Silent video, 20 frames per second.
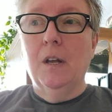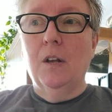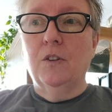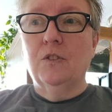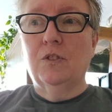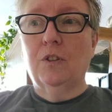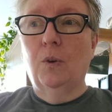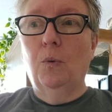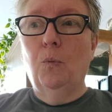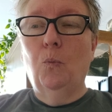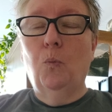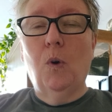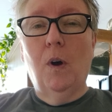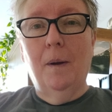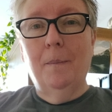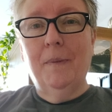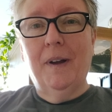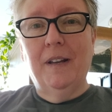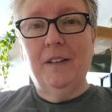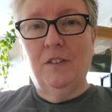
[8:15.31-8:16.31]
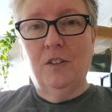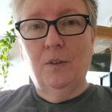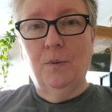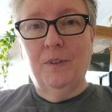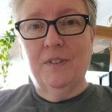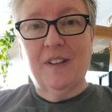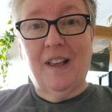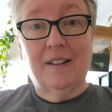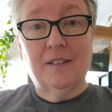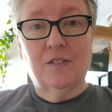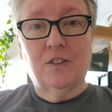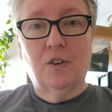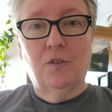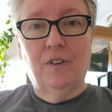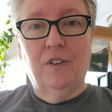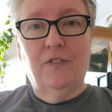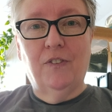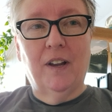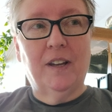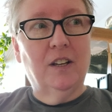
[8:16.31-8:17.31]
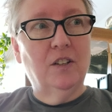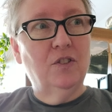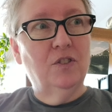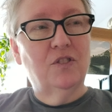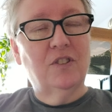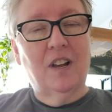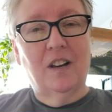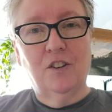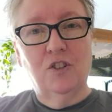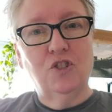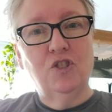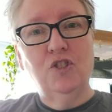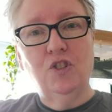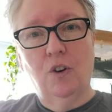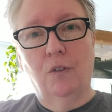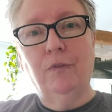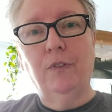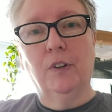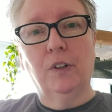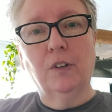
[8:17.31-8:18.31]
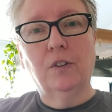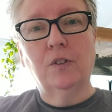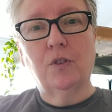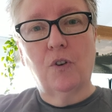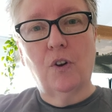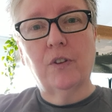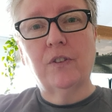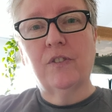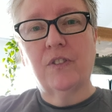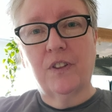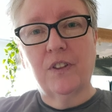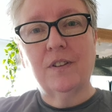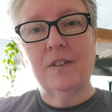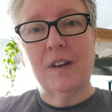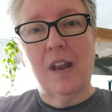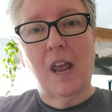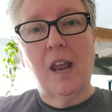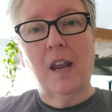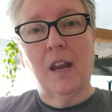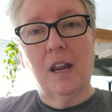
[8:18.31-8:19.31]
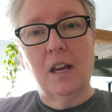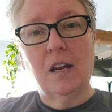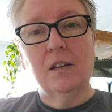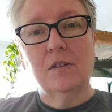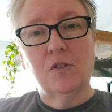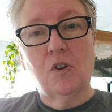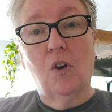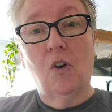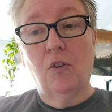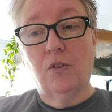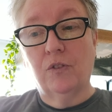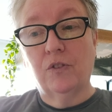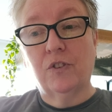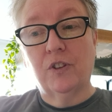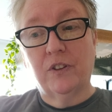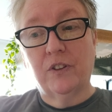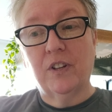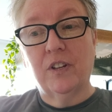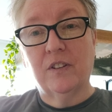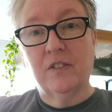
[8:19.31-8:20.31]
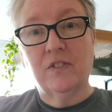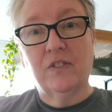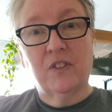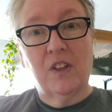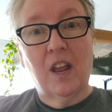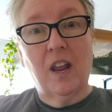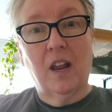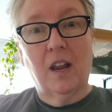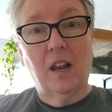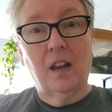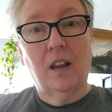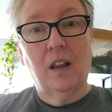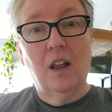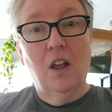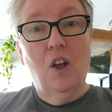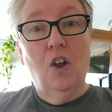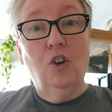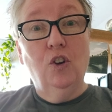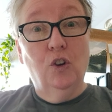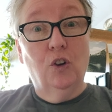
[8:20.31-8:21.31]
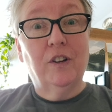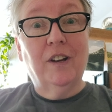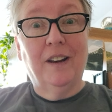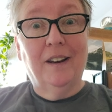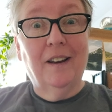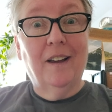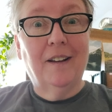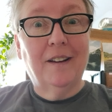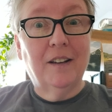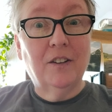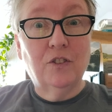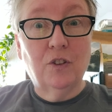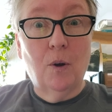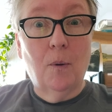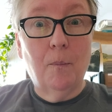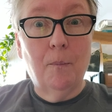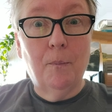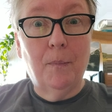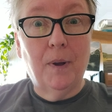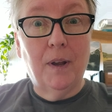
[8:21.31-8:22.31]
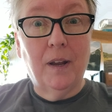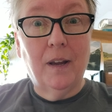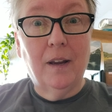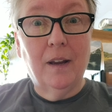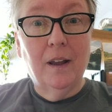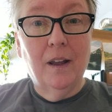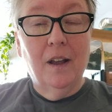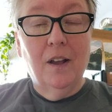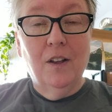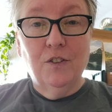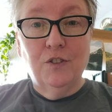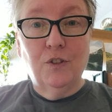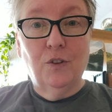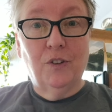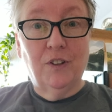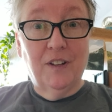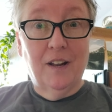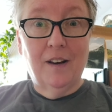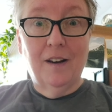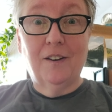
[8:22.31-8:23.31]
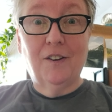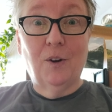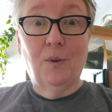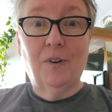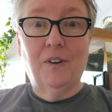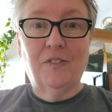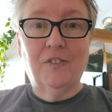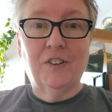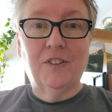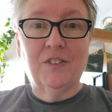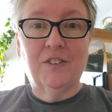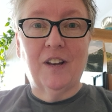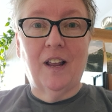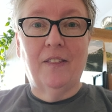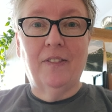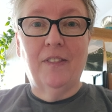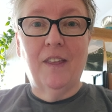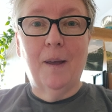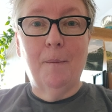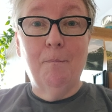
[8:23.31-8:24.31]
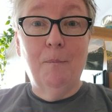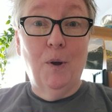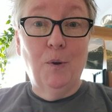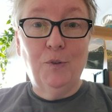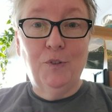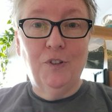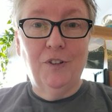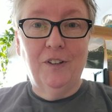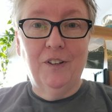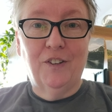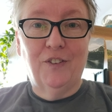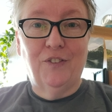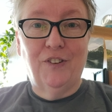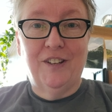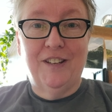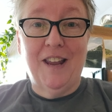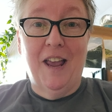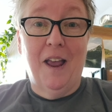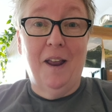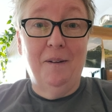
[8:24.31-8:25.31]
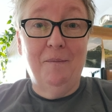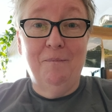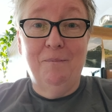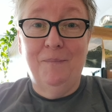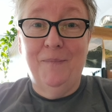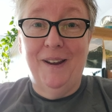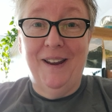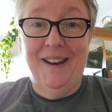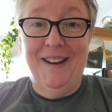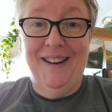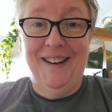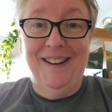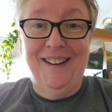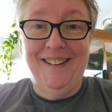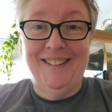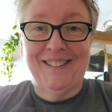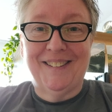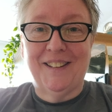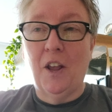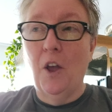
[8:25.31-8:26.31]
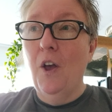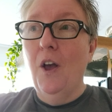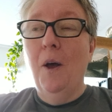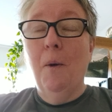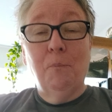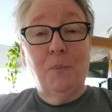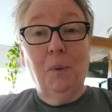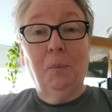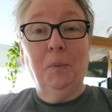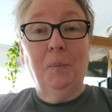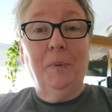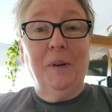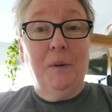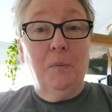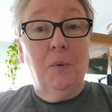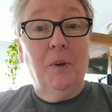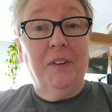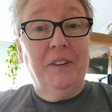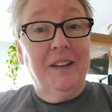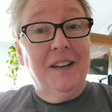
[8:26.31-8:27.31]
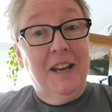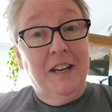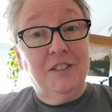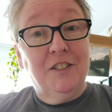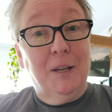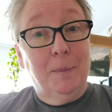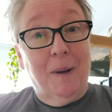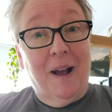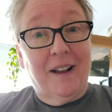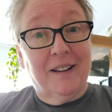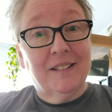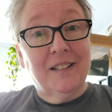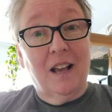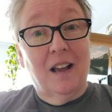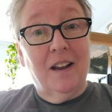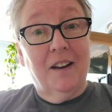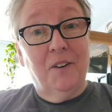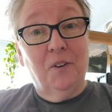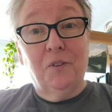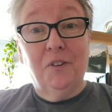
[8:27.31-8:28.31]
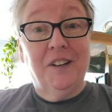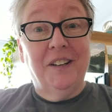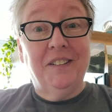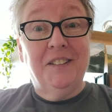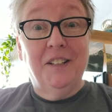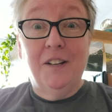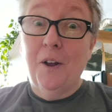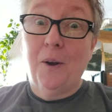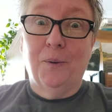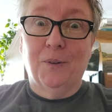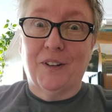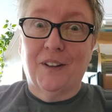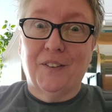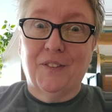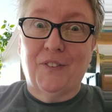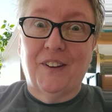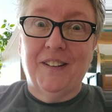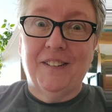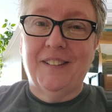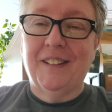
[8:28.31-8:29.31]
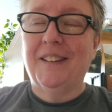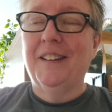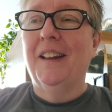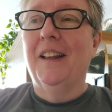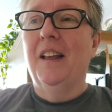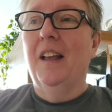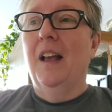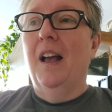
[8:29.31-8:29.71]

So what I might do is ask her if I can just kind of shuffle across the stage onto this thing, looking like a zombie, so that then I don't have to stand there motionless for 10 minutes, probably with an itchy backside or an itchy nose, let's face it.